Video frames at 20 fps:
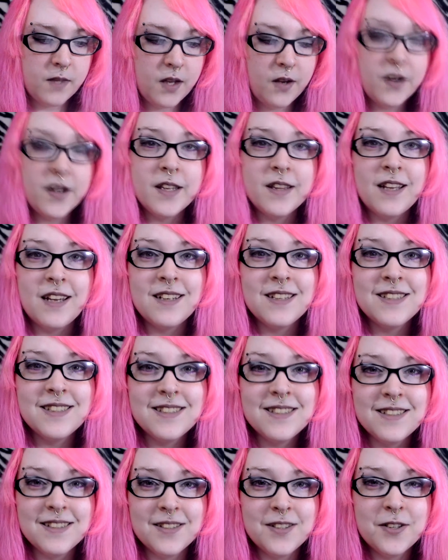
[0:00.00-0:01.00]
Okay, that
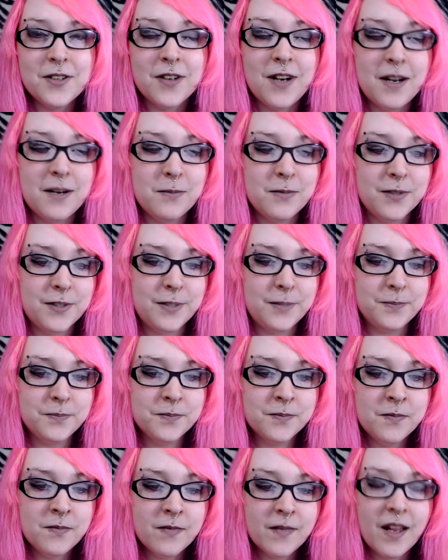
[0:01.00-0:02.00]
is incredible.
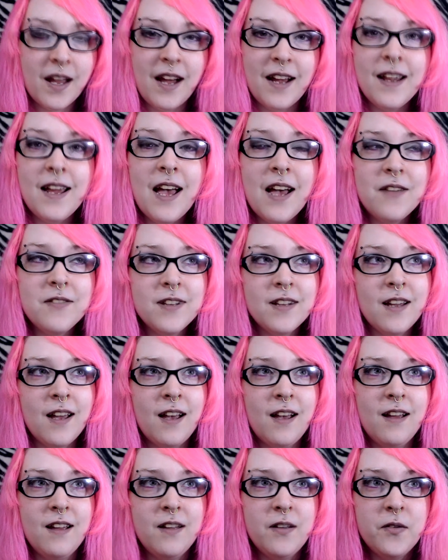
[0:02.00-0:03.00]
I haven't
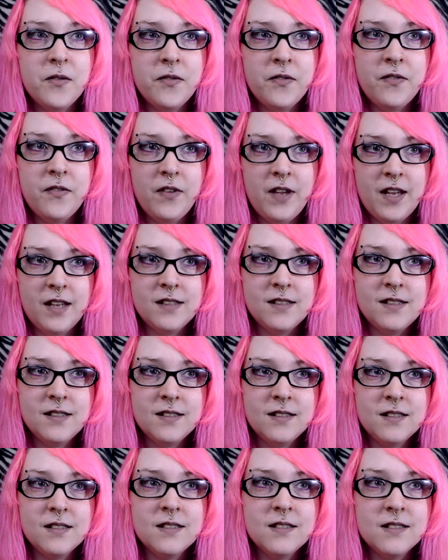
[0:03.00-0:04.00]
had
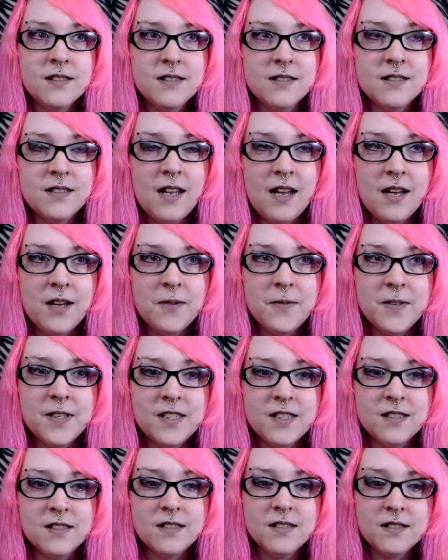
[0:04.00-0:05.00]
figs since I
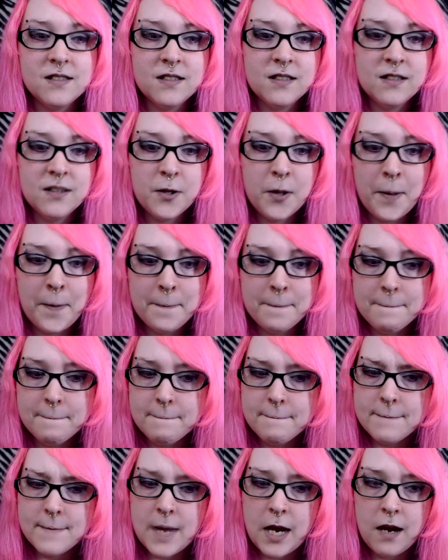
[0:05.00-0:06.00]
was
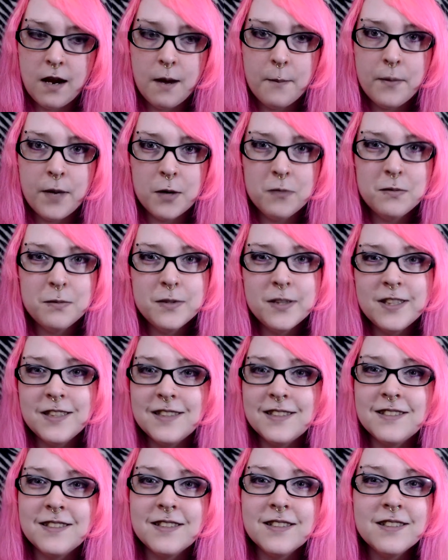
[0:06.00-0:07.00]

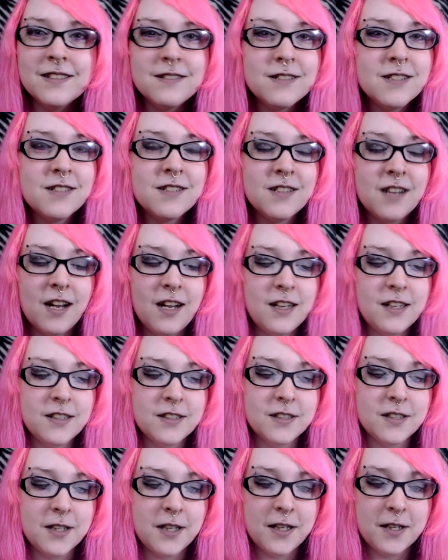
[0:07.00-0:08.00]
probably still a
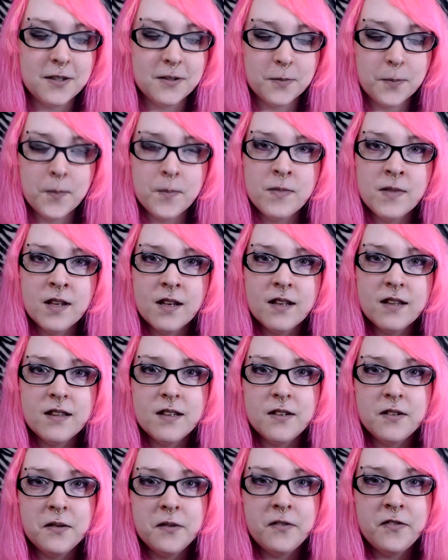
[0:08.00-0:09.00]
child, and
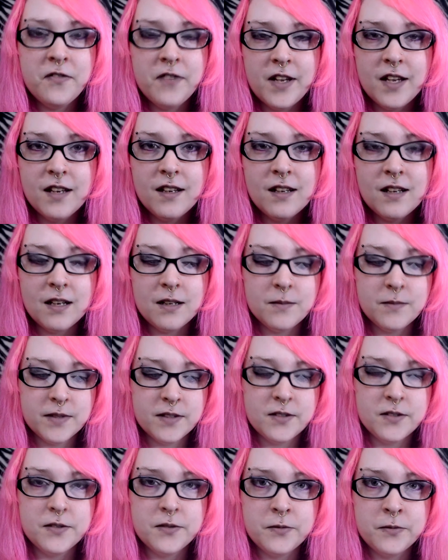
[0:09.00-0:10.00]
the fig
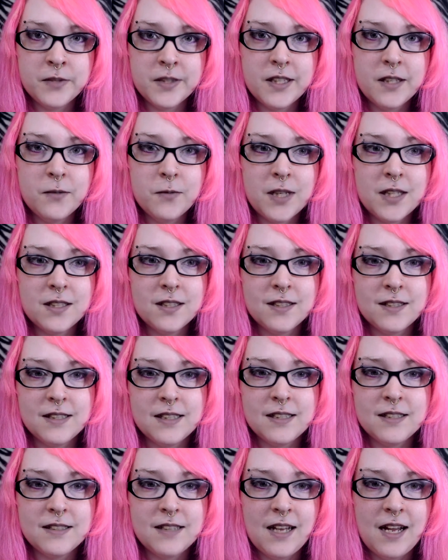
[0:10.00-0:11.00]
comes through really well on
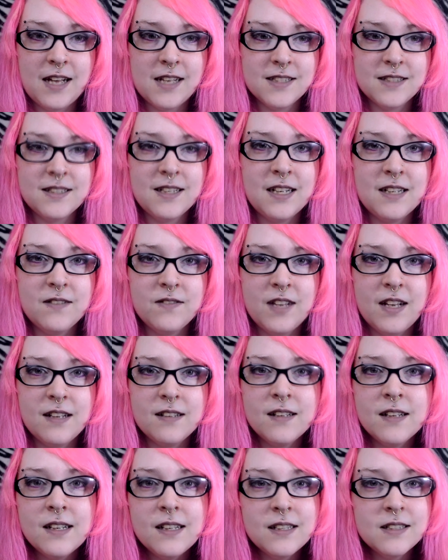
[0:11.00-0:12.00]
this. It has kind of
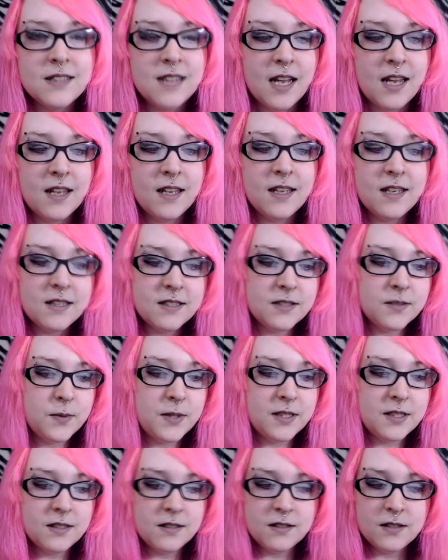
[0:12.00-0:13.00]
that tangy
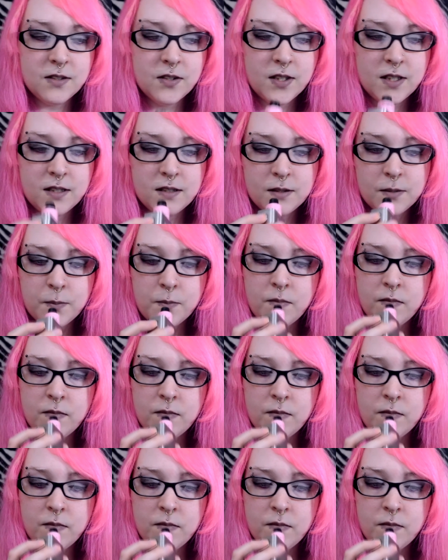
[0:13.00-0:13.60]
sweetness to it.